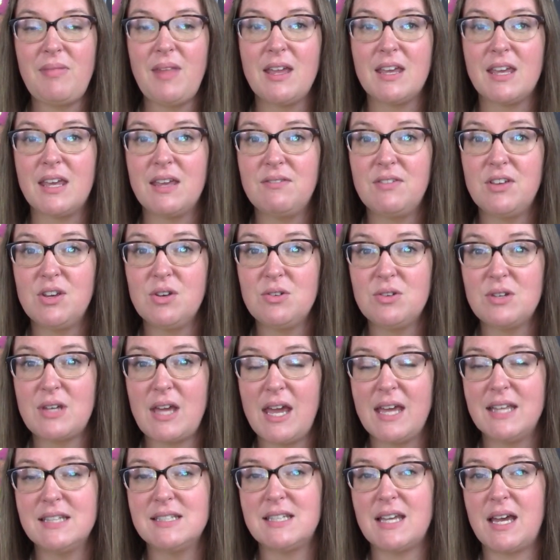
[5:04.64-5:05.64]
give you a
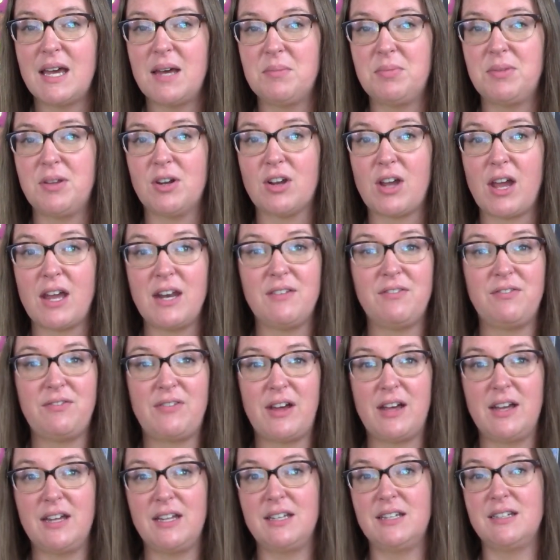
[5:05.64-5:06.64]
heads up, they're kind of
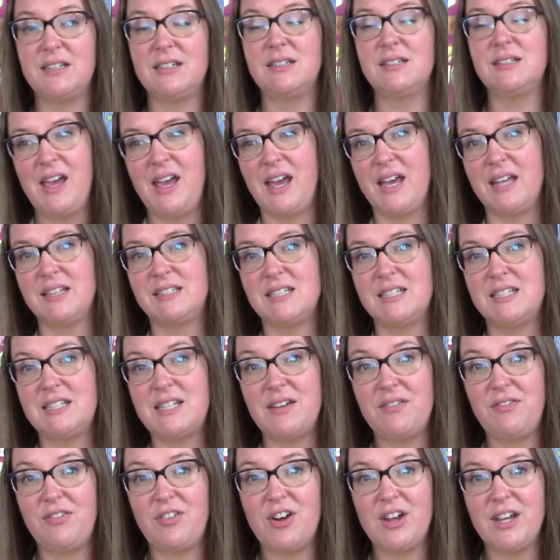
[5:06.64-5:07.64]
fun it's a
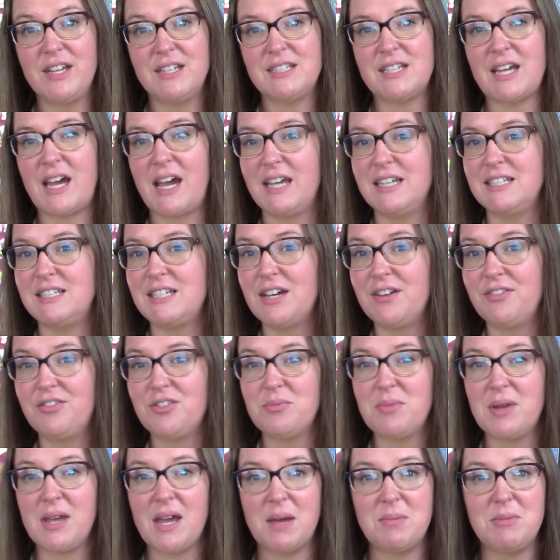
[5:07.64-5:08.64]
different idea for
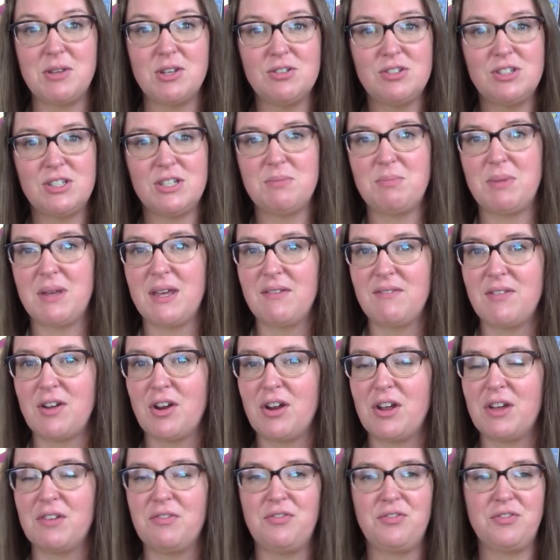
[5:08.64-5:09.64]
me. I'm used to being
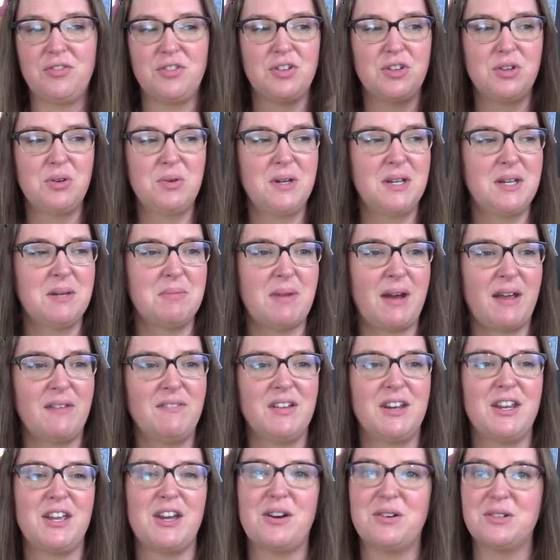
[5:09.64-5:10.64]
very fluid in my
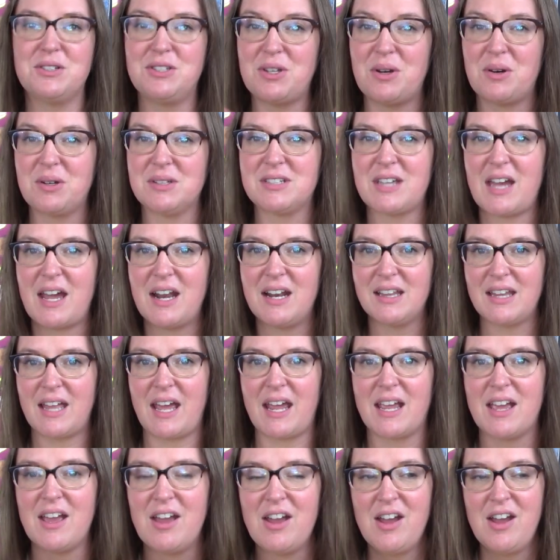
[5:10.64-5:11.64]
videos, so it's kind of
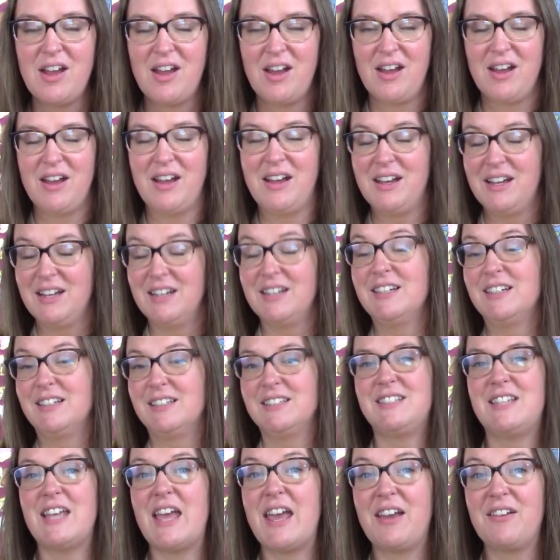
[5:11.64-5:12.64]
like
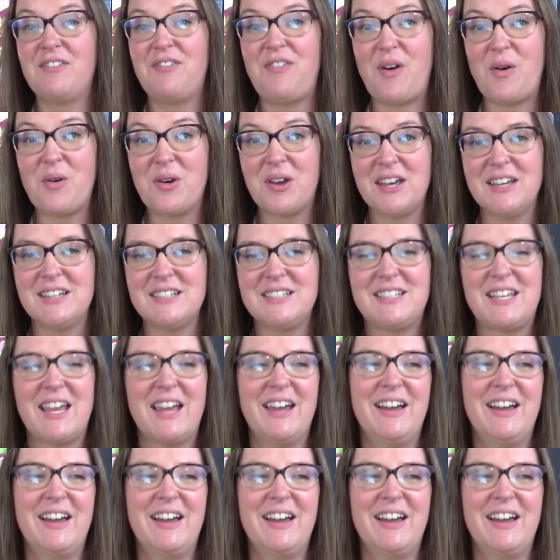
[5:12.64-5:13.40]
staying focused.